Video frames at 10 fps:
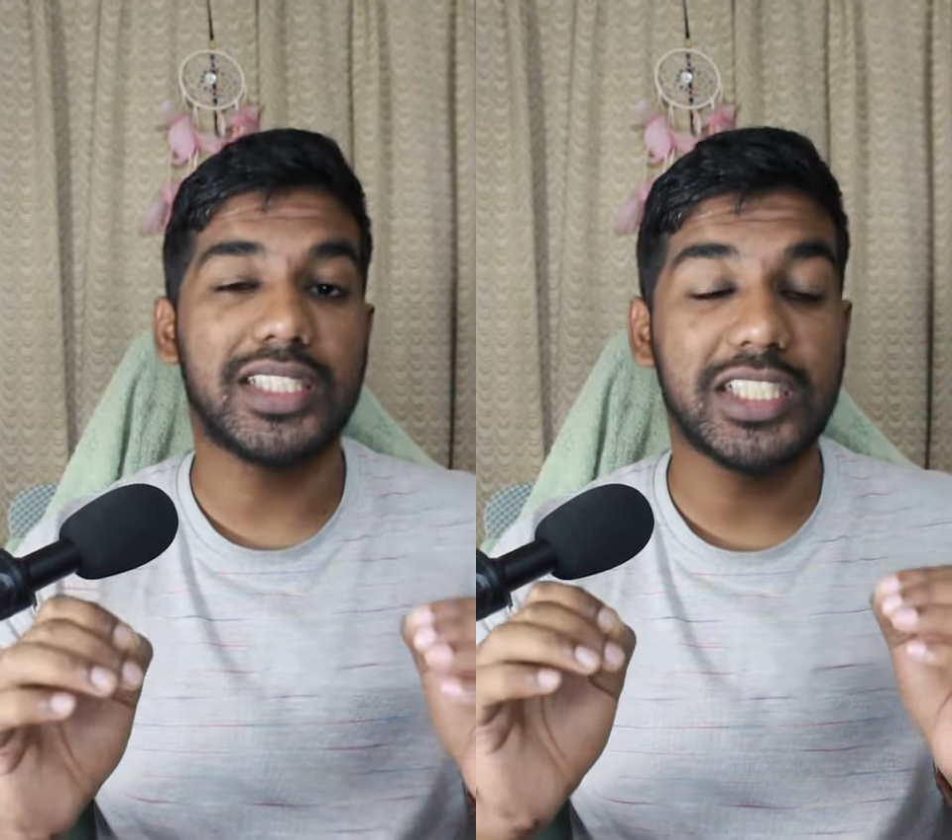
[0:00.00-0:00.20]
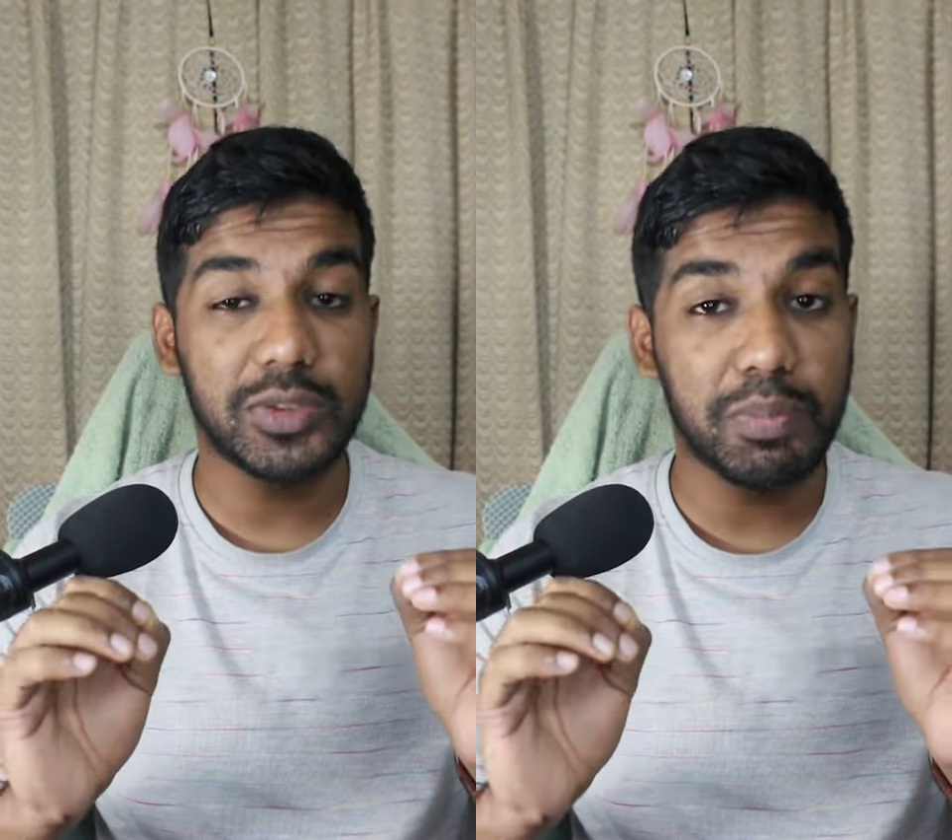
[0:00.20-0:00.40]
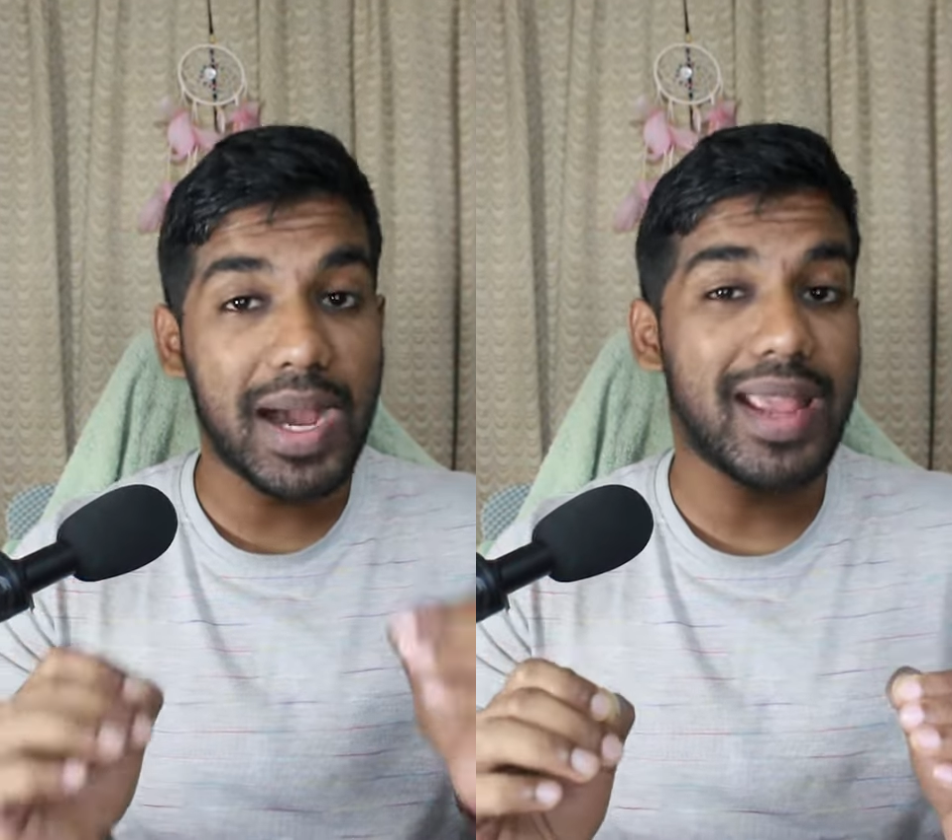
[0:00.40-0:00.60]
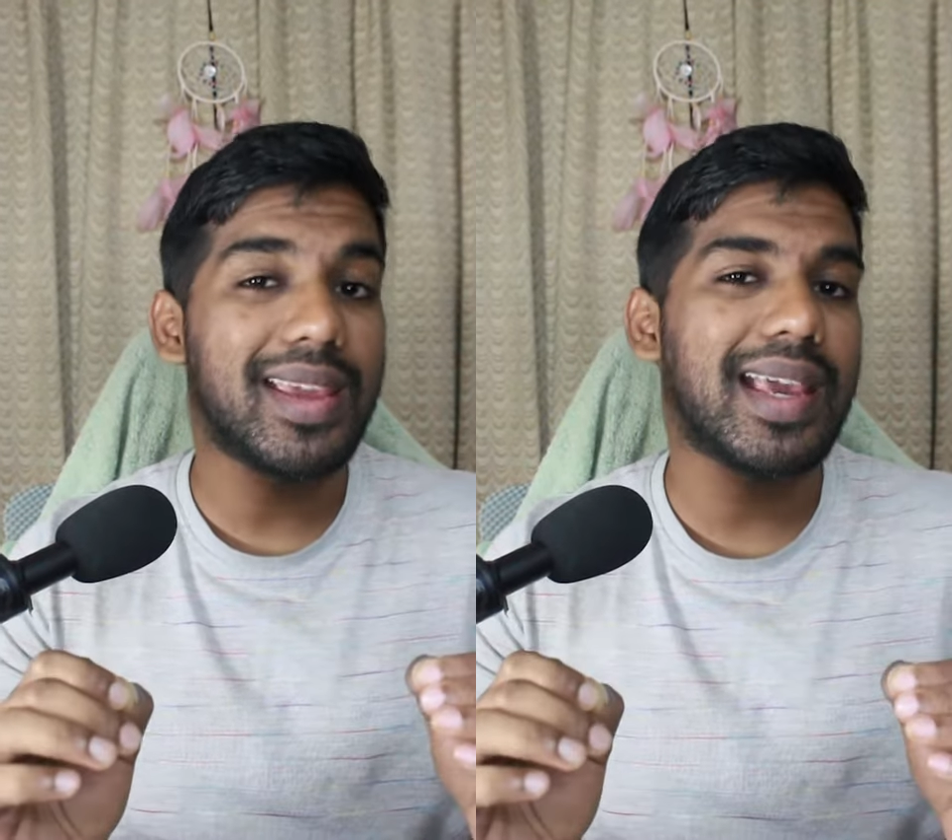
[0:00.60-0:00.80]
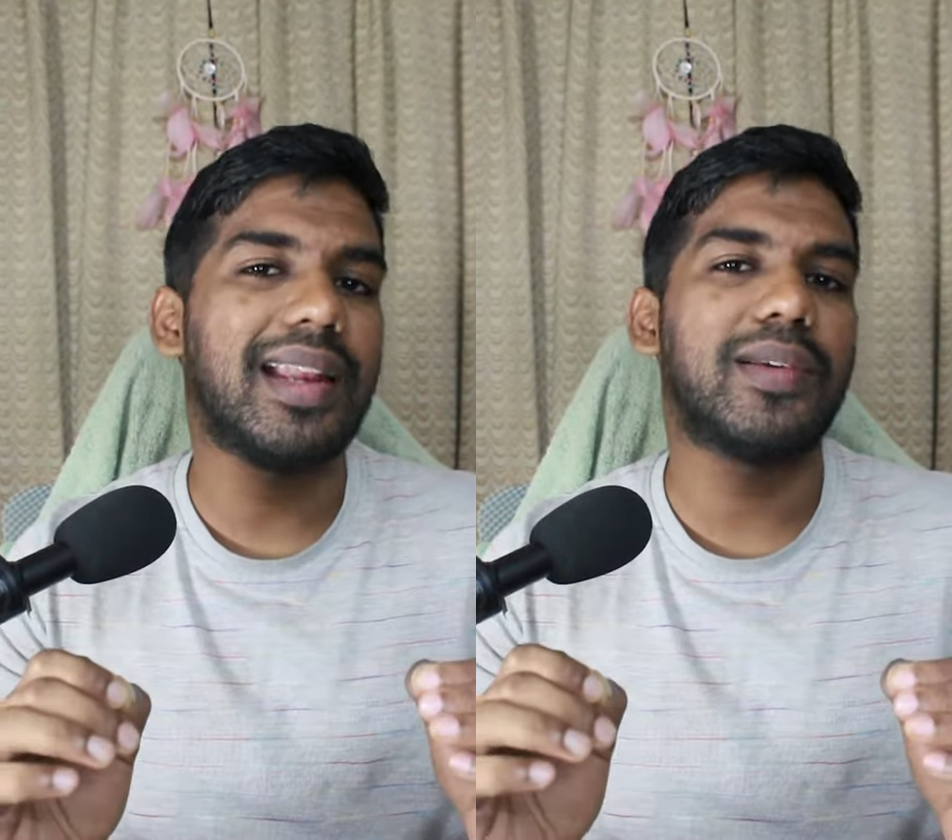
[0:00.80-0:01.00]
is by
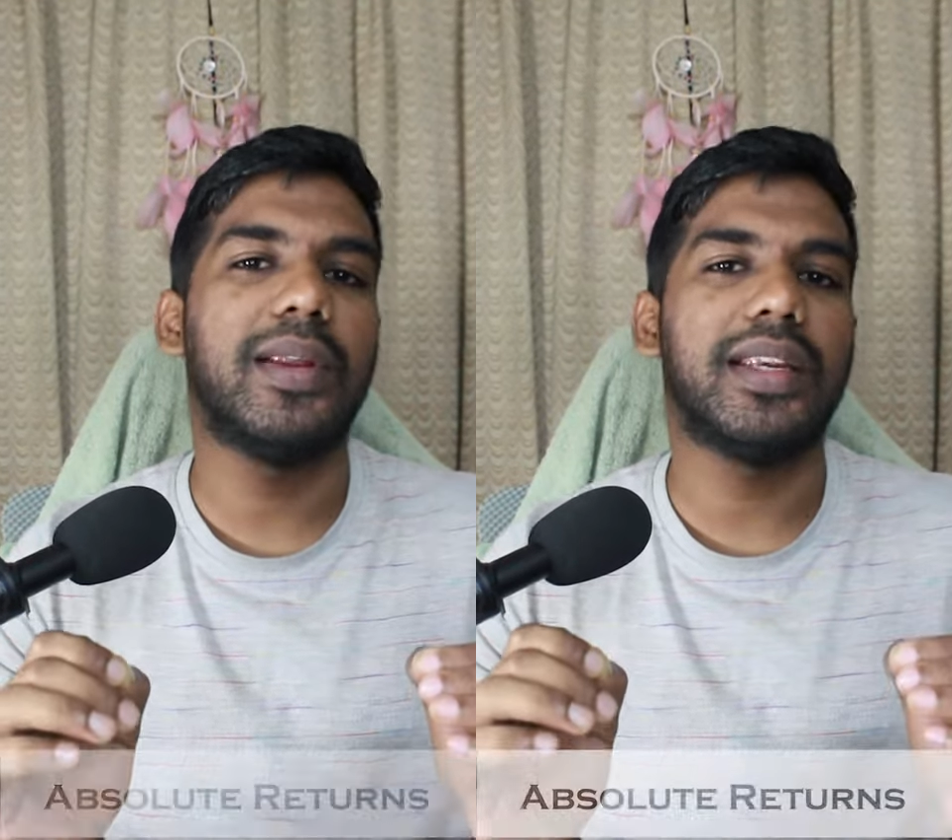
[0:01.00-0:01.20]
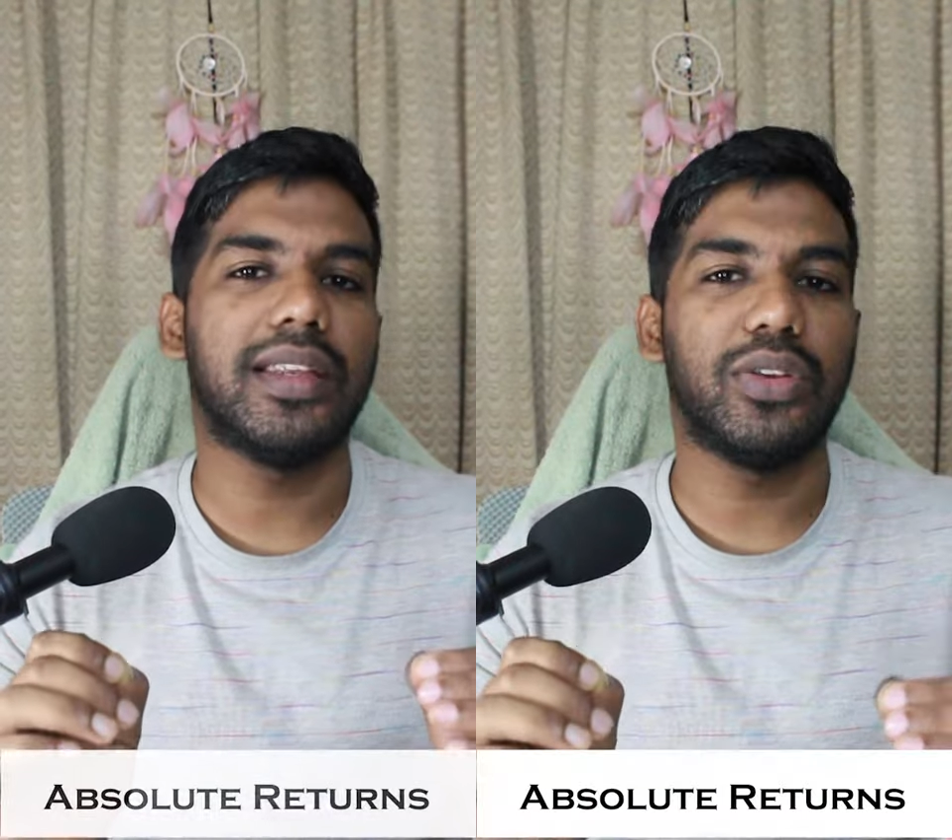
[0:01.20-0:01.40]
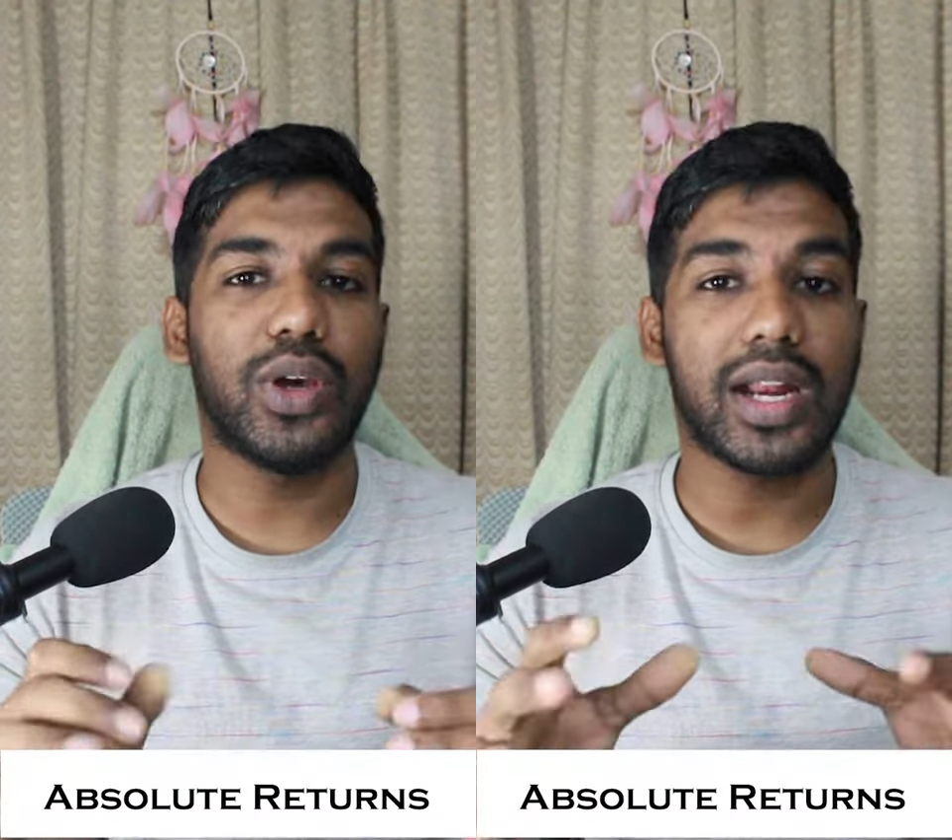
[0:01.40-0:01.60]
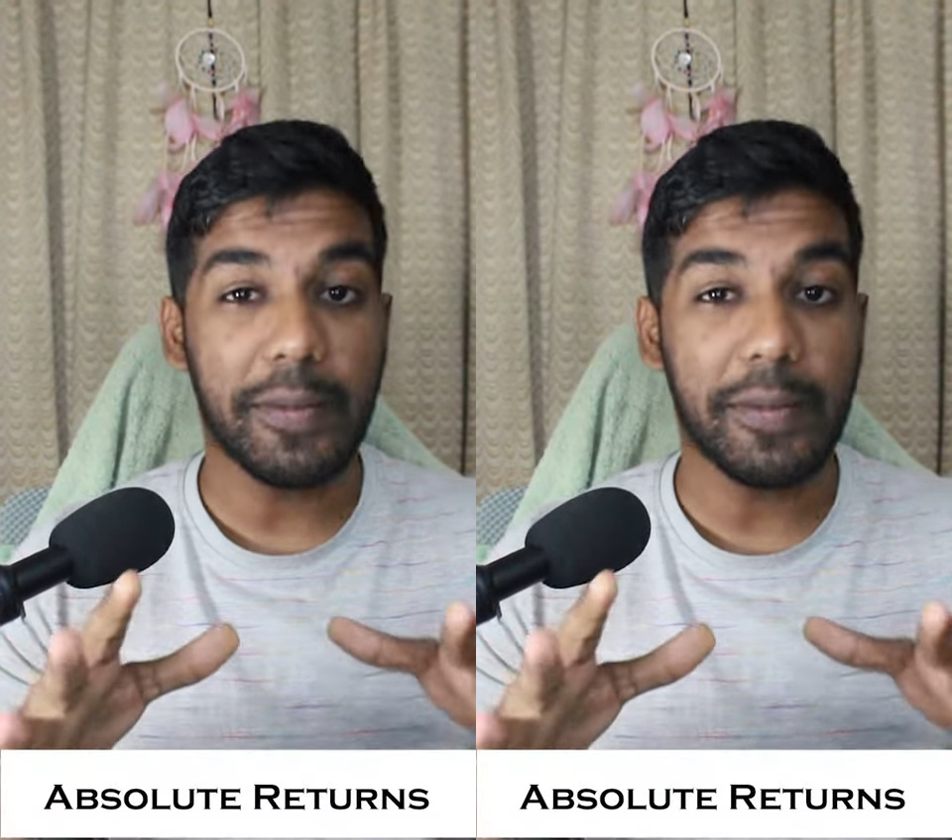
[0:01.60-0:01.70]
calculating your